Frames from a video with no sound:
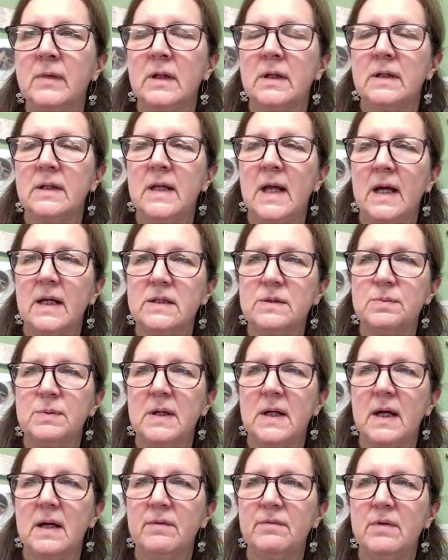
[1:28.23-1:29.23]
Next we
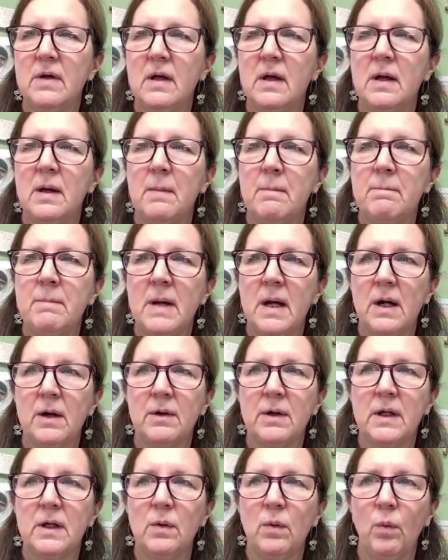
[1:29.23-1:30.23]
have,
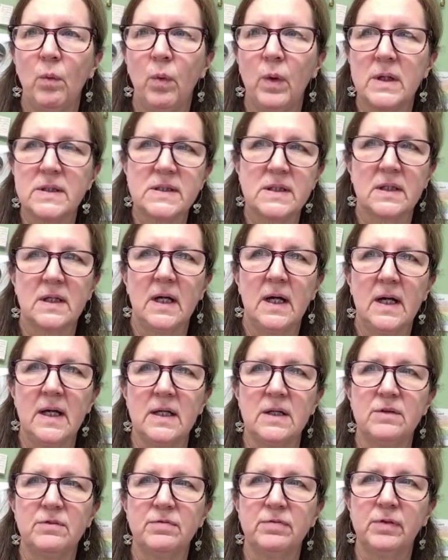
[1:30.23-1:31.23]
Mary was a
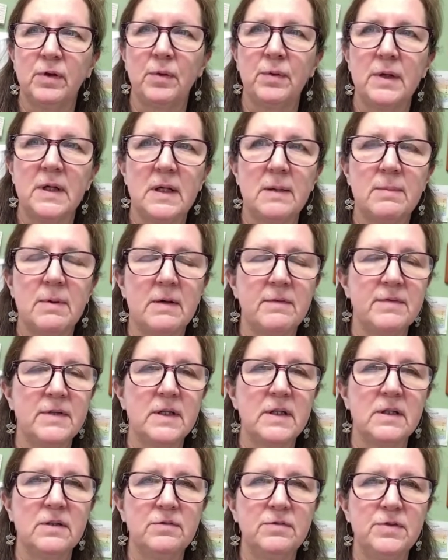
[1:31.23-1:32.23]
kite floating above the
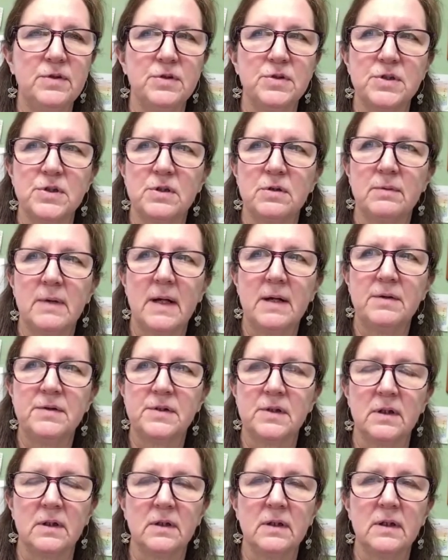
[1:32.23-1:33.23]
confusion around
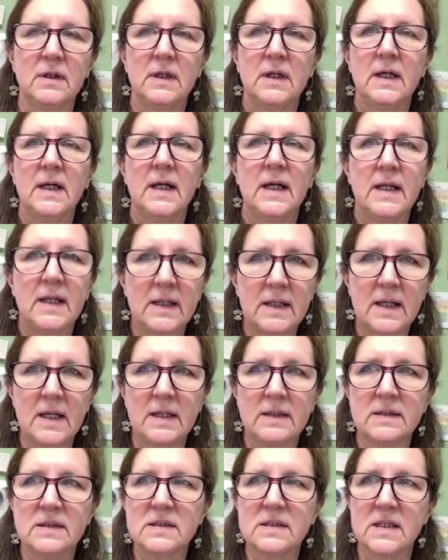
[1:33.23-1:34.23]
her. And
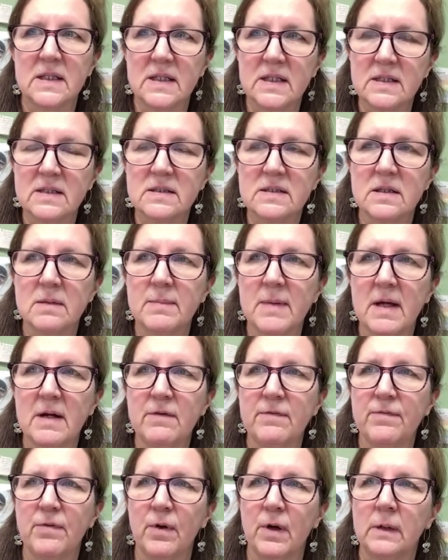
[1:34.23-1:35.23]
again, this is a
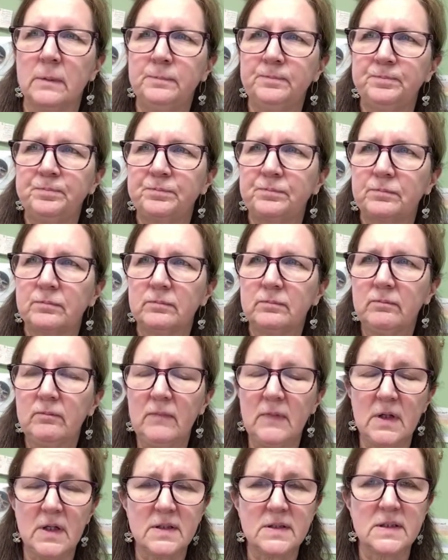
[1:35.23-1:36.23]
metaphor
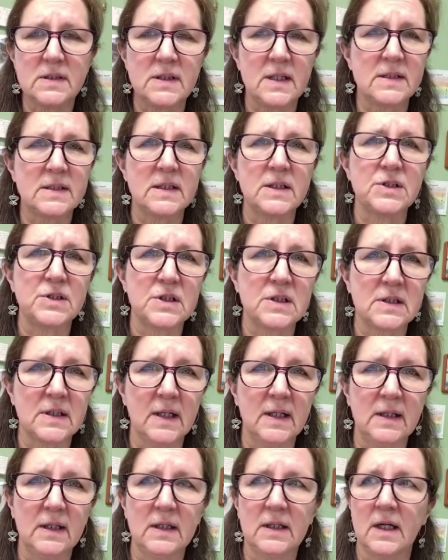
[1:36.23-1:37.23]
because it's not saying she's
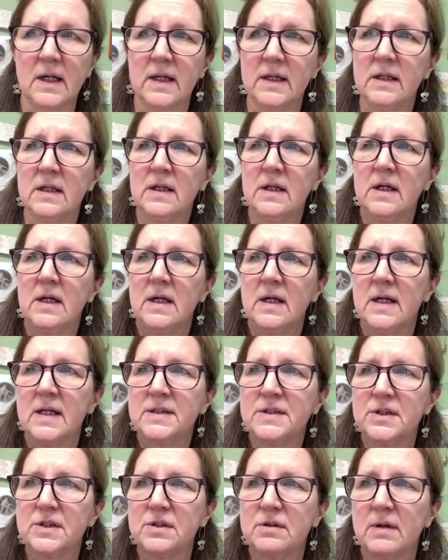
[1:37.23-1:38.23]
like a kite,
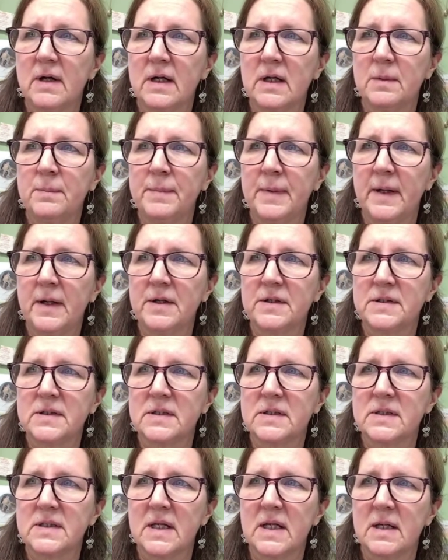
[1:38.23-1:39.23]
it's a direct
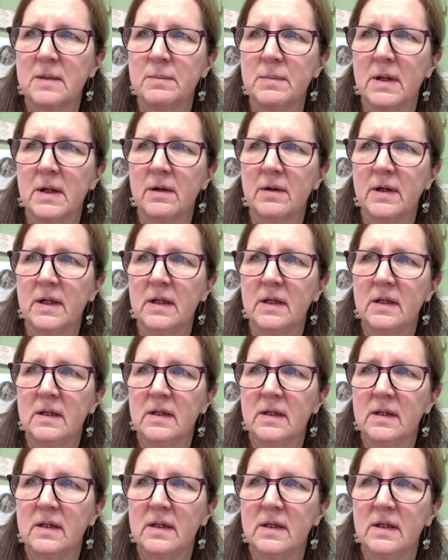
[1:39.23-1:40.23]
comparison saying Mary
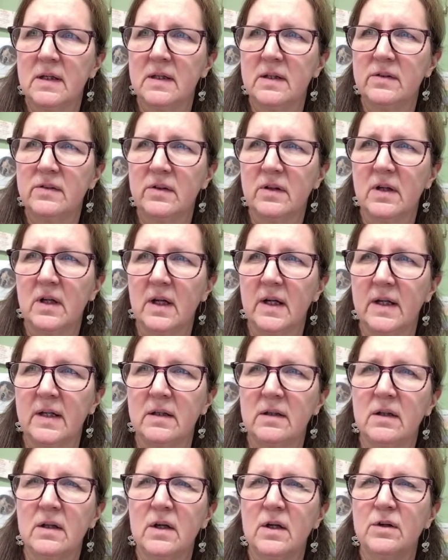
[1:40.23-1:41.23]
is a kite
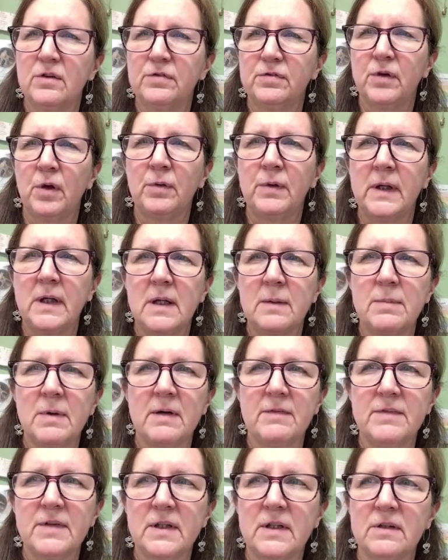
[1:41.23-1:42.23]
floating
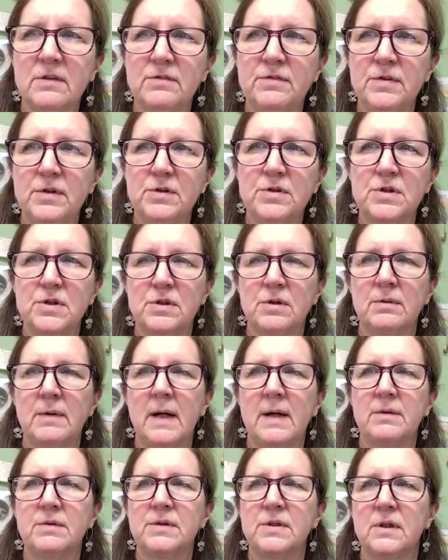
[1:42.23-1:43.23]
above the confusion
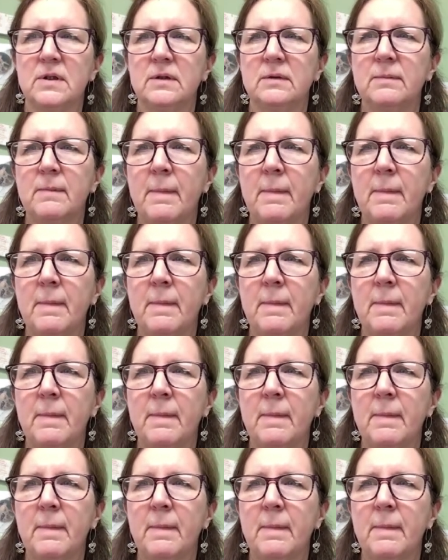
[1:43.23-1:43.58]
around her.